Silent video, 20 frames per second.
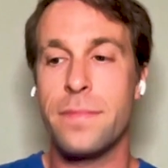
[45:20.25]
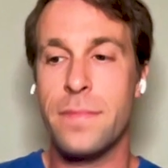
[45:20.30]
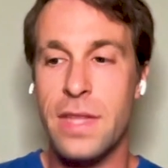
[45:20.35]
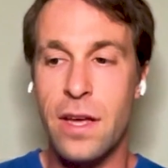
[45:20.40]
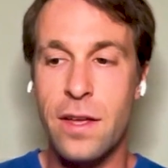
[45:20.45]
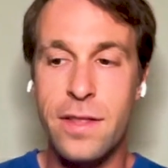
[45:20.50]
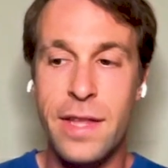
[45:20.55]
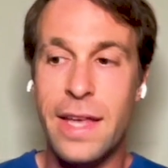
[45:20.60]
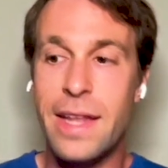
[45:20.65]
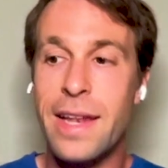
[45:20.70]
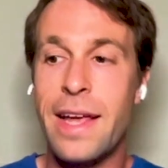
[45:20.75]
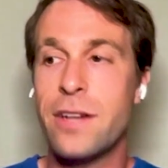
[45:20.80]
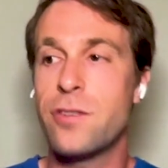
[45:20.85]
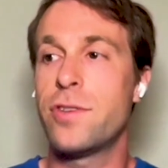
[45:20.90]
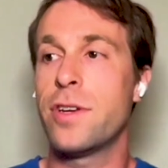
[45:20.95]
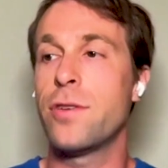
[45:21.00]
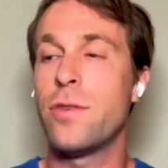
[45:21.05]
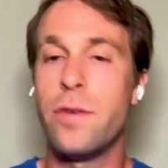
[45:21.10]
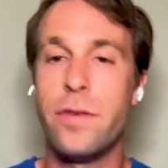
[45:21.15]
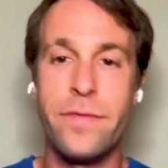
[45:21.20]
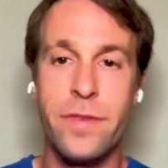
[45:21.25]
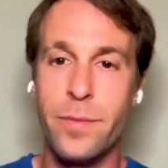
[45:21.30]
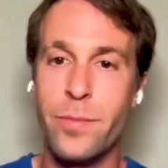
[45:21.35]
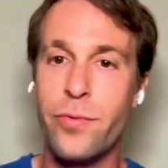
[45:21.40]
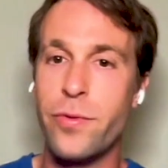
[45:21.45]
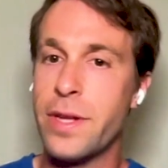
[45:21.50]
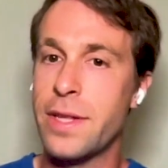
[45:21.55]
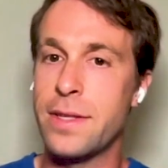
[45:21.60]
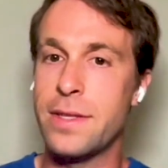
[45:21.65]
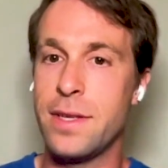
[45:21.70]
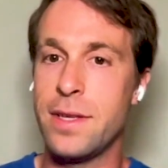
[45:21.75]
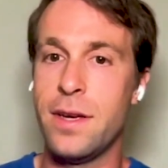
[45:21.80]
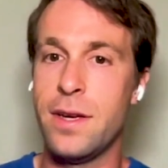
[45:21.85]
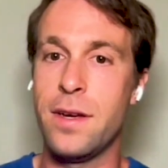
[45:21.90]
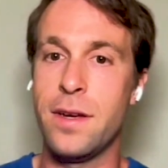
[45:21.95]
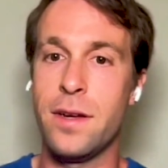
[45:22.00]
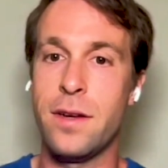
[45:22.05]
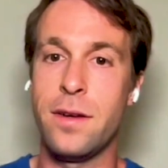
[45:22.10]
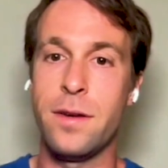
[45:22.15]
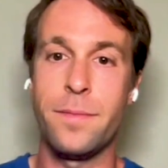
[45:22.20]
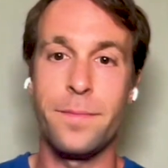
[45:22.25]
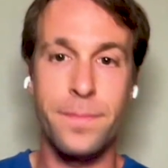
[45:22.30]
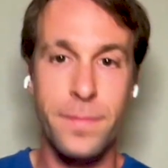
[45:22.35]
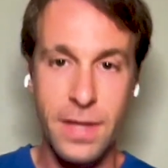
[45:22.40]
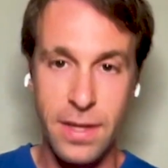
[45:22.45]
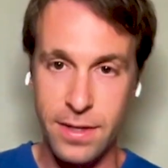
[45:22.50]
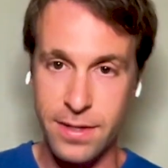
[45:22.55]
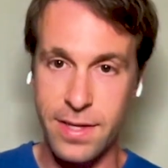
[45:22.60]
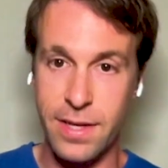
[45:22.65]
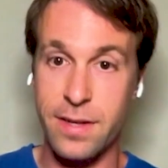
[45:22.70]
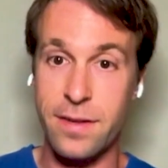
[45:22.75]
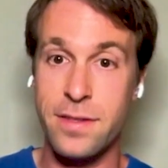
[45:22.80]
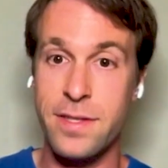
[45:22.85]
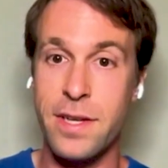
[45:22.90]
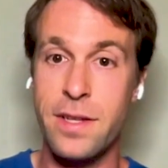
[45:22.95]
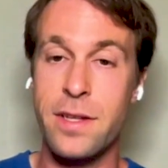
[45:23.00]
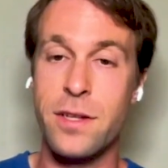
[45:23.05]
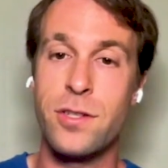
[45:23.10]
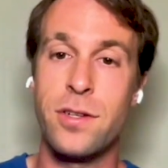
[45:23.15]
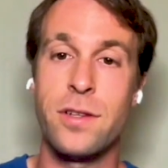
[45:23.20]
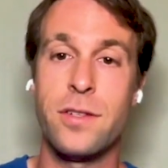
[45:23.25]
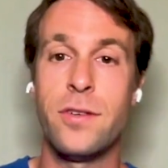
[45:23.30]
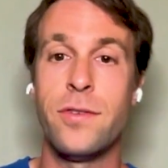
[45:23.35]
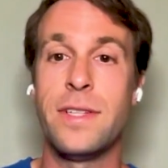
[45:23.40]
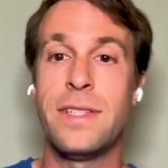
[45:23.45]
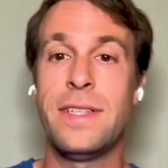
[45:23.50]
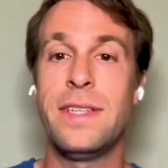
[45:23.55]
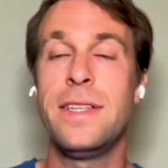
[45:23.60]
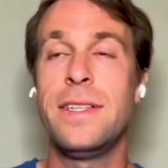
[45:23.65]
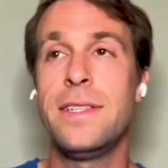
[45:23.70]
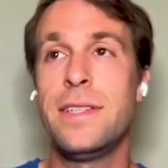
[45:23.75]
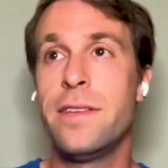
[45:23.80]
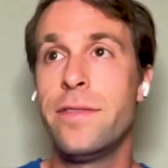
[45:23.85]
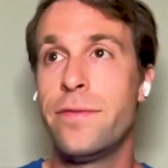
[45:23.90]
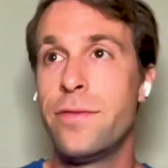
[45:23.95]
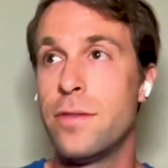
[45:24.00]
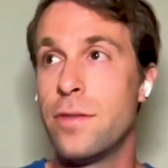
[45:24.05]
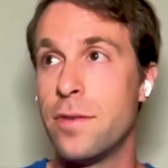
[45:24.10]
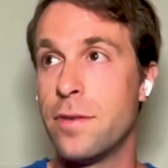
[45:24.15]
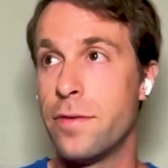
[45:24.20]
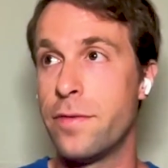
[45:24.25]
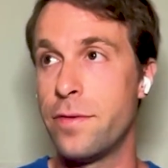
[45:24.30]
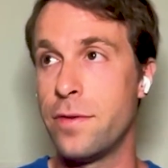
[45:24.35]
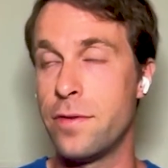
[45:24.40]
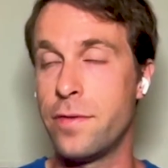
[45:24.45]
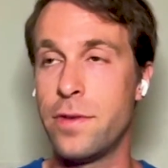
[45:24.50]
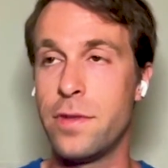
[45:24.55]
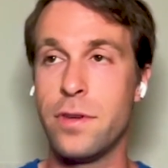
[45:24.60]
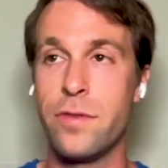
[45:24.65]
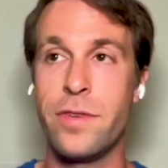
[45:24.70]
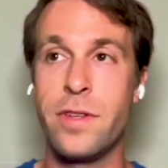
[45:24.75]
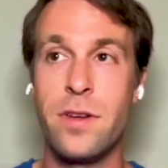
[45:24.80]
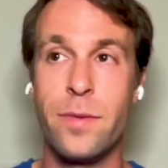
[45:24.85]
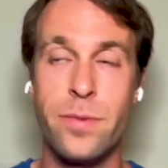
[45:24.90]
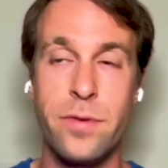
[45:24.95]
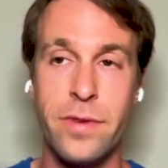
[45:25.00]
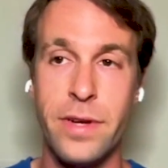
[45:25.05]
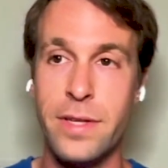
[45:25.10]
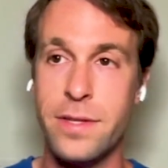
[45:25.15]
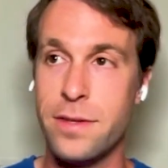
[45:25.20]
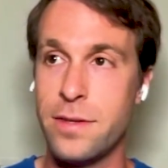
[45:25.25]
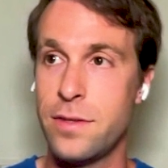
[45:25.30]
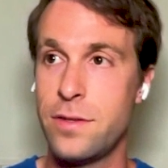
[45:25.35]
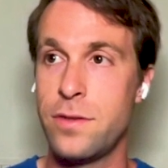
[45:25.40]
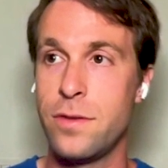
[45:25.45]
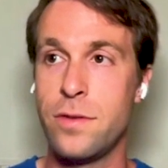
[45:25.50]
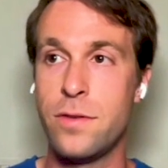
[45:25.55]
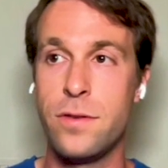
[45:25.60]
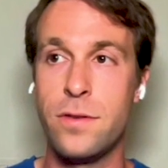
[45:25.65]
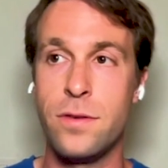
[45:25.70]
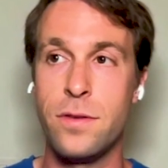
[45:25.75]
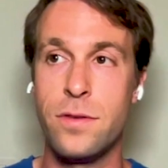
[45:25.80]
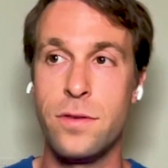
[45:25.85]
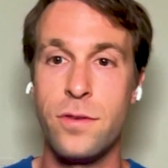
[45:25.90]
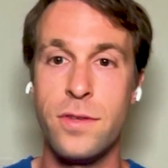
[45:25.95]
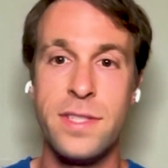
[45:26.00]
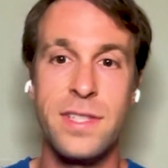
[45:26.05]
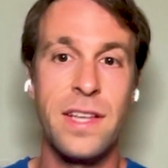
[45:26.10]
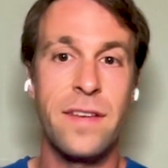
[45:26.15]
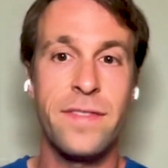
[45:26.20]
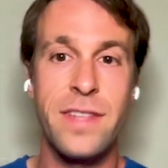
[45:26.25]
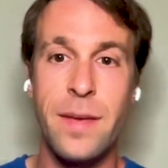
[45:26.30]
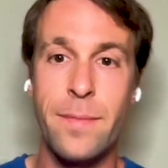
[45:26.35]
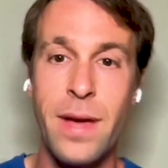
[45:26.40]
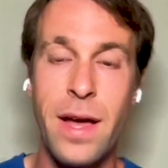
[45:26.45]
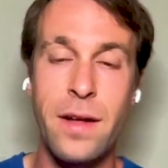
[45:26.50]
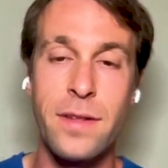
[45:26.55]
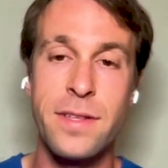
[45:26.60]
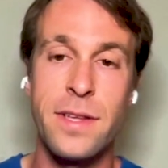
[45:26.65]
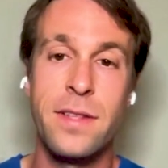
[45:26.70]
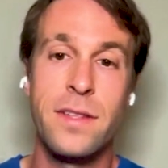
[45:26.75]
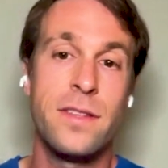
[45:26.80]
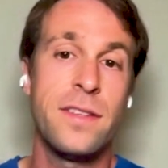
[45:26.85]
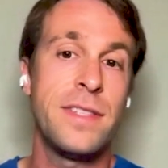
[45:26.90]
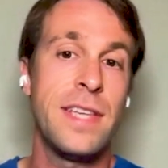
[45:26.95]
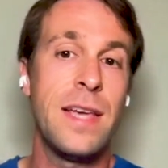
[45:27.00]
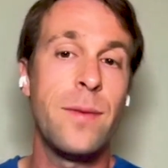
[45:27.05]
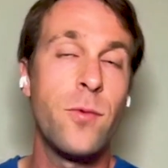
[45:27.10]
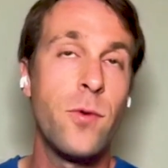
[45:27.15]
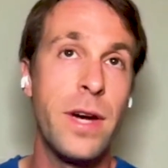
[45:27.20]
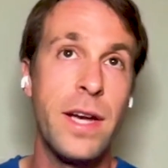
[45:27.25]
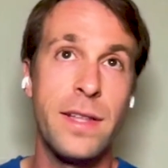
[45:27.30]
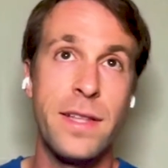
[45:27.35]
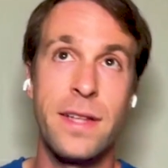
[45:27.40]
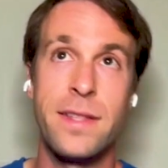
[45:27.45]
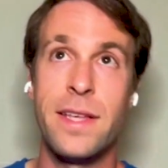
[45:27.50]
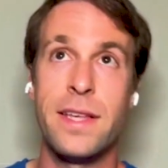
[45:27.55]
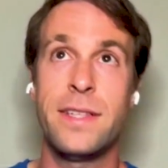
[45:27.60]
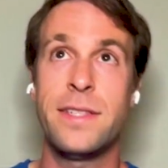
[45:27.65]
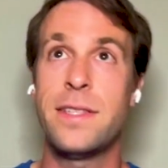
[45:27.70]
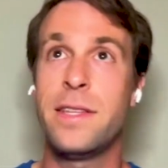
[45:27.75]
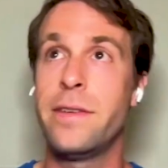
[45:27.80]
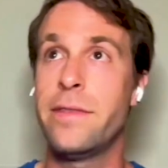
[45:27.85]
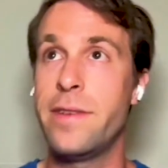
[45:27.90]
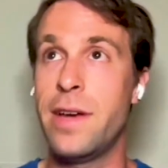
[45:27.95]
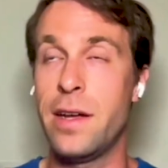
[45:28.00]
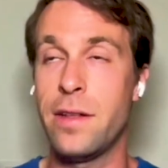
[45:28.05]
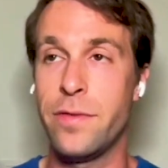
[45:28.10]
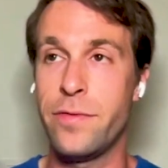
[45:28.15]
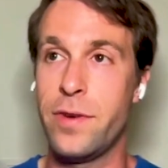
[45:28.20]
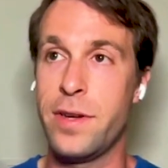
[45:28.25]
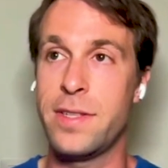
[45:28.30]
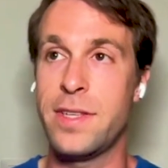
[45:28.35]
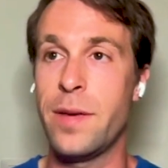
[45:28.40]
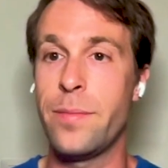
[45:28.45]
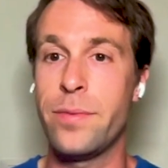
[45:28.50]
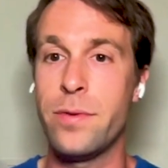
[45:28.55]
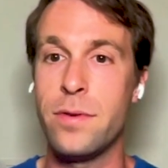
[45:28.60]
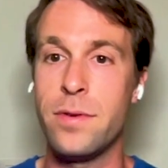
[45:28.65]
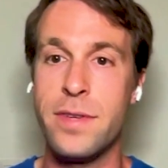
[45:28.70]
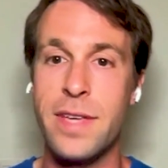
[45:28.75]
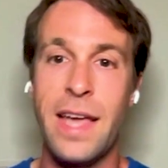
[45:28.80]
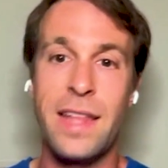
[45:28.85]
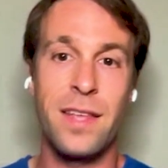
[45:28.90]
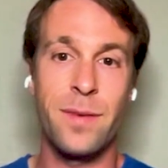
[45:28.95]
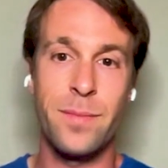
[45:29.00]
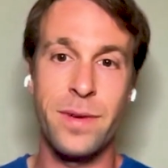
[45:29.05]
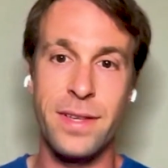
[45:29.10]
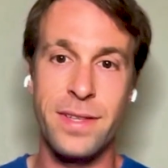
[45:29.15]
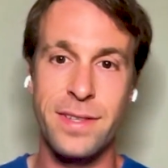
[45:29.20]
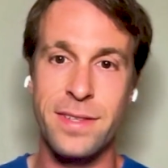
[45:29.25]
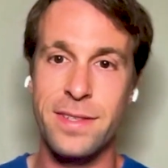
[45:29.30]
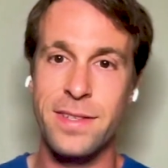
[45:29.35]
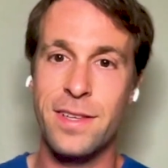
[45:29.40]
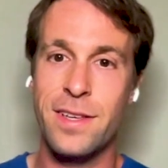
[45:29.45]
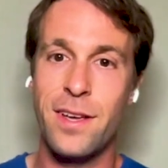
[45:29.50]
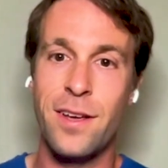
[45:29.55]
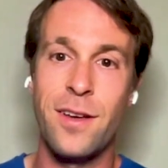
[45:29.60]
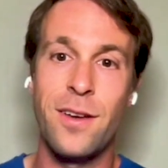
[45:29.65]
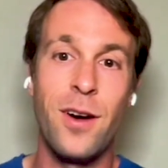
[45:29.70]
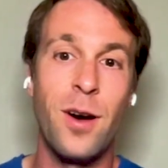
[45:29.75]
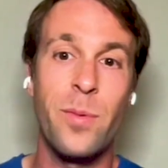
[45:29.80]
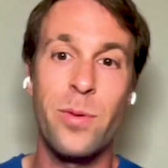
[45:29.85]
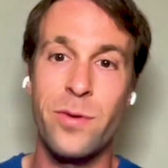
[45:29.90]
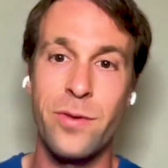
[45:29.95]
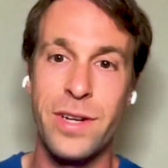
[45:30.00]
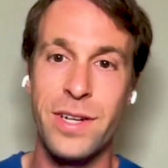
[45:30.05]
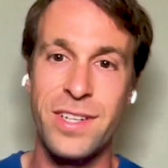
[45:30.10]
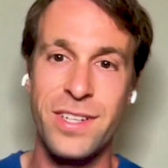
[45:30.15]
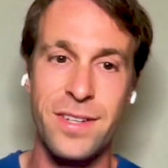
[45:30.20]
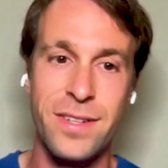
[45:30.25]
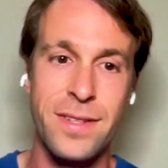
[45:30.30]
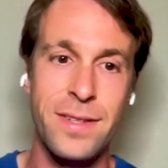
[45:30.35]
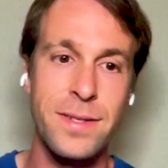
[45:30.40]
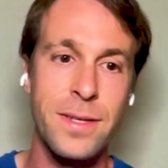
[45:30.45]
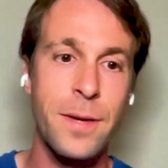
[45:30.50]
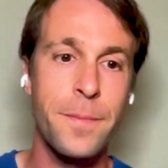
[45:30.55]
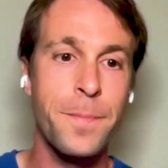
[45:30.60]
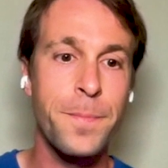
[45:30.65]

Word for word: an electrical footprint uh, sig- signature, so it's easy for, for, for the grid operators to to to sniff them out in the same way that they sniff out, for example, cannabis uh, operations.